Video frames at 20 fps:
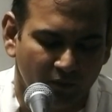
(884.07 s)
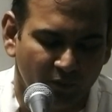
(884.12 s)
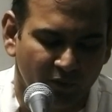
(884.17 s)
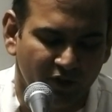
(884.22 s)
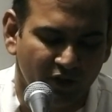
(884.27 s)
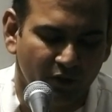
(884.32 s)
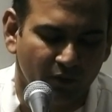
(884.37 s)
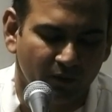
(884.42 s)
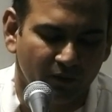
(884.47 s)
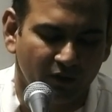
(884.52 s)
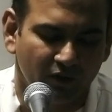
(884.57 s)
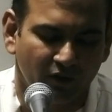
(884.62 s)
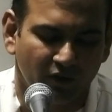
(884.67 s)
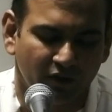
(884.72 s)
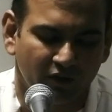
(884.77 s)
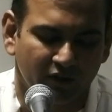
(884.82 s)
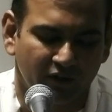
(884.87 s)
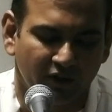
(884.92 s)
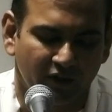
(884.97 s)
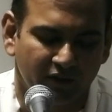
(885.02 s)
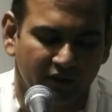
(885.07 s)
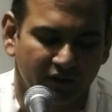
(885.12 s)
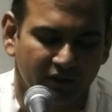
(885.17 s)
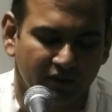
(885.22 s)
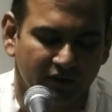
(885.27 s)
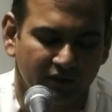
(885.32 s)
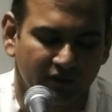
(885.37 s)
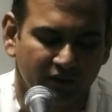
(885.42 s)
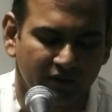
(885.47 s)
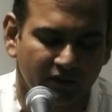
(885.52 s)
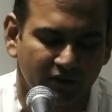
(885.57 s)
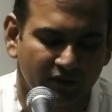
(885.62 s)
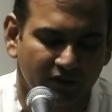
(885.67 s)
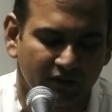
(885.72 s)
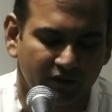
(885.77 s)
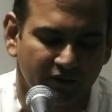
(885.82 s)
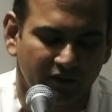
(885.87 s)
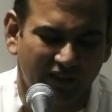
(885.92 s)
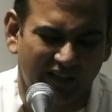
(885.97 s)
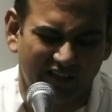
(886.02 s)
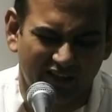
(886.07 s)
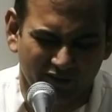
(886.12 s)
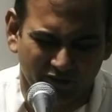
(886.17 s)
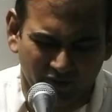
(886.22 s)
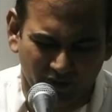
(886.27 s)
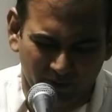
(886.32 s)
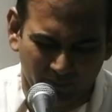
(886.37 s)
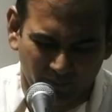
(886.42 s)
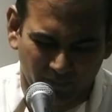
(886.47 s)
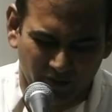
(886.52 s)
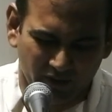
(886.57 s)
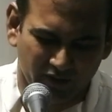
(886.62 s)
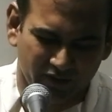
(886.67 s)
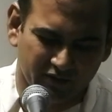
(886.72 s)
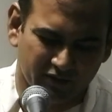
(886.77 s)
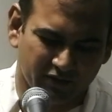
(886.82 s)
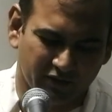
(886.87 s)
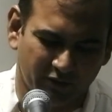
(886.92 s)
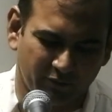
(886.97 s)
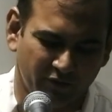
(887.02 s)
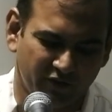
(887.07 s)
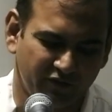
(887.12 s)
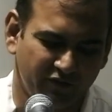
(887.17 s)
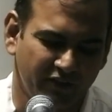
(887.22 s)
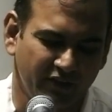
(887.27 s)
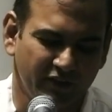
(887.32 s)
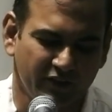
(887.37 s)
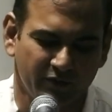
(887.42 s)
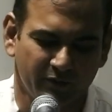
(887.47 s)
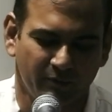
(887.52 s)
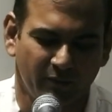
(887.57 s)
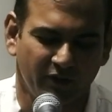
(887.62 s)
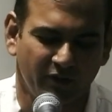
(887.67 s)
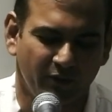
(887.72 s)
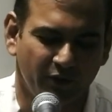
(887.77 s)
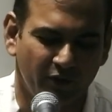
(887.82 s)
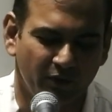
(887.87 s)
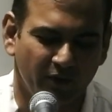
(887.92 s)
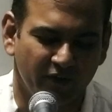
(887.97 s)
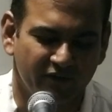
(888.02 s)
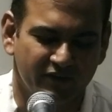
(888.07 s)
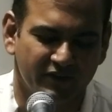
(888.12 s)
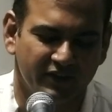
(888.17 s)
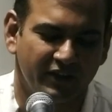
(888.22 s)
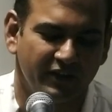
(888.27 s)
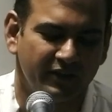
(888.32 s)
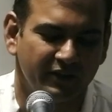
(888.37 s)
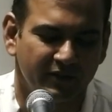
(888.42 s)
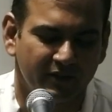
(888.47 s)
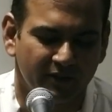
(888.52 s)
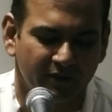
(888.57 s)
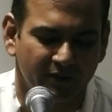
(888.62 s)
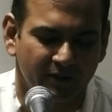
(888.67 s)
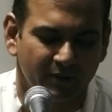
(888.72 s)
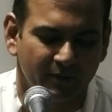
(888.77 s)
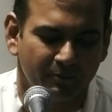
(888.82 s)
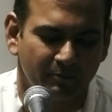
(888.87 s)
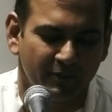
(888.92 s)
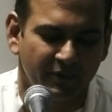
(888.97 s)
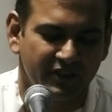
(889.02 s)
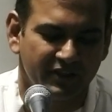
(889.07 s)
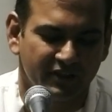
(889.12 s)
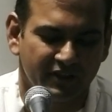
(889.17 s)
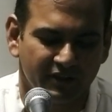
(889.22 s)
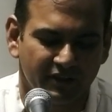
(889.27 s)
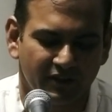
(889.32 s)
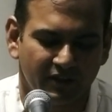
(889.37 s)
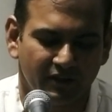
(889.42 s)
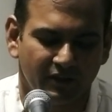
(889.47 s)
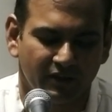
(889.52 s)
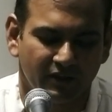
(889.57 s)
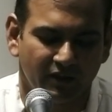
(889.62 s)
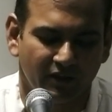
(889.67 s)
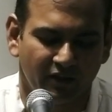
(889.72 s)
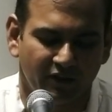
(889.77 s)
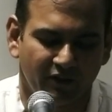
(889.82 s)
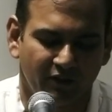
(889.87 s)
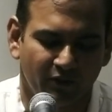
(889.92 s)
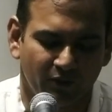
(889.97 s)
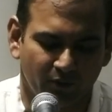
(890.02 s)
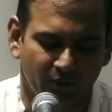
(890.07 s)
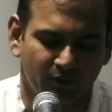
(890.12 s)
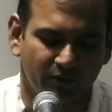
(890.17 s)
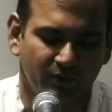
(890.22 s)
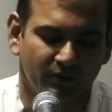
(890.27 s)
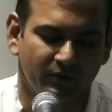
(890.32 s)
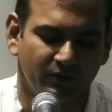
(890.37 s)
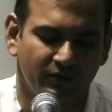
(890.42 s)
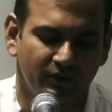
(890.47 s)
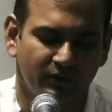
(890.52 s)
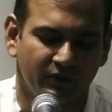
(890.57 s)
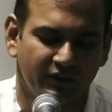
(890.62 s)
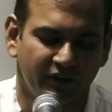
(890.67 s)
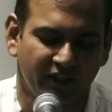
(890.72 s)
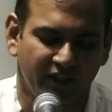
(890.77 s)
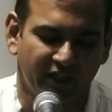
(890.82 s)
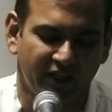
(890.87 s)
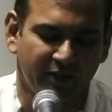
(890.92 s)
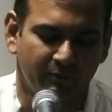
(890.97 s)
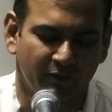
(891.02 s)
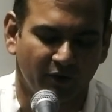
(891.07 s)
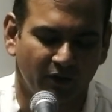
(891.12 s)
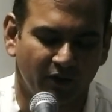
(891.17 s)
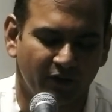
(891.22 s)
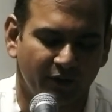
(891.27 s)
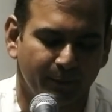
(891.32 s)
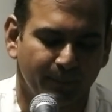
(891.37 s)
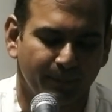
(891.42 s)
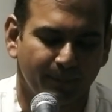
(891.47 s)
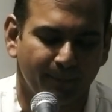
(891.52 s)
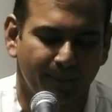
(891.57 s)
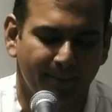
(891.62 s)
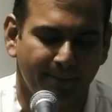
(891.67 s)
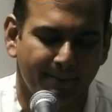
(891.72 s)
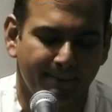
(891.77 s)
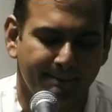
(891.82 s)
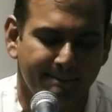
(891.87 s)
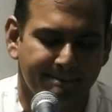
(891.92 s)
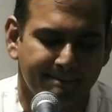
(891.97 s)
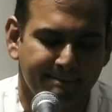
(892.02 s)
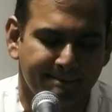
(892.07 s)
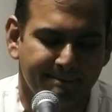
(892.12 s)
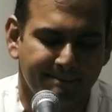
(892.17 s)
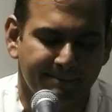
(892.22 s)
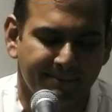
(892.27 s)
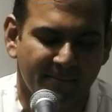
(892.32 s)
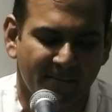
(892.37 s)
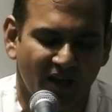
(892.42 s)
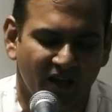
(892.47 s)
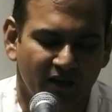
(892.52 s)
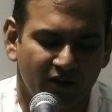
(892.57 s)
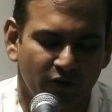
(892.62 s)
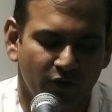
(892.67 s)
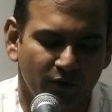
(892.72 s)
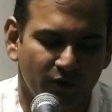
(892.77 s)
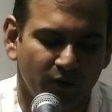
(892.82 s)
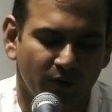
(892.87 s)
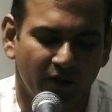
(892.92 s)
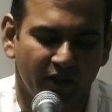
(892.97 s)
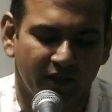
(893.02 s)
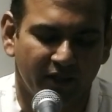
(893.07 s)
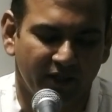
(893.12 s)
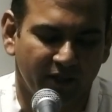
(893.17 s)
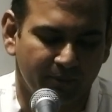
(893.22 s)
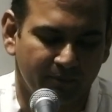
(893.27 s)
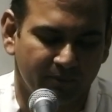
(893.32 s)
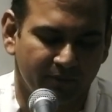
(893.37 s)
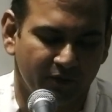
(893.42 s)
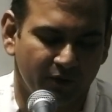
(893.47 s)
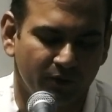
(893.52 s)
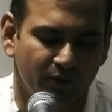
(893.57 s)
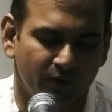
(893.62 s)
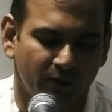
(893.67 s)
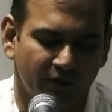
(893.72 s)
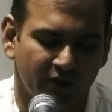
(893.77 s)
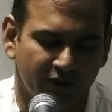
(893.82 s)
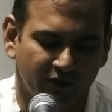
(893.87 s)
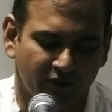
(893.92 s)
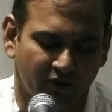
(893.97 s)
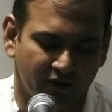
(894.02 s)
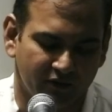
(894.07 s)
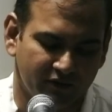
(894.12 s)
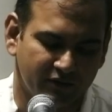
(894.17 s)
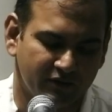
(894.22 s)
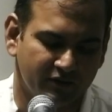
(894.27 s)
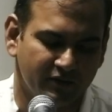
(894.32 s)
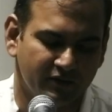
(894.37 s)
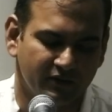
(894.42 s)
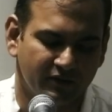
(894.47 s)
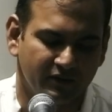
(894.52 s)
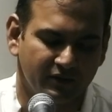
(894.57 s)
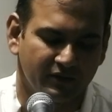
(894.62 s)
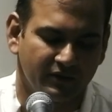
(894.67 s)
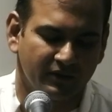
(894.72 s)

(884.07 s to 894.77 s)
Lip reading: we know, O Lord, that there are different burdens that we face, but you have said, "Be still and know that I am God." You know our name, you know our thoughts.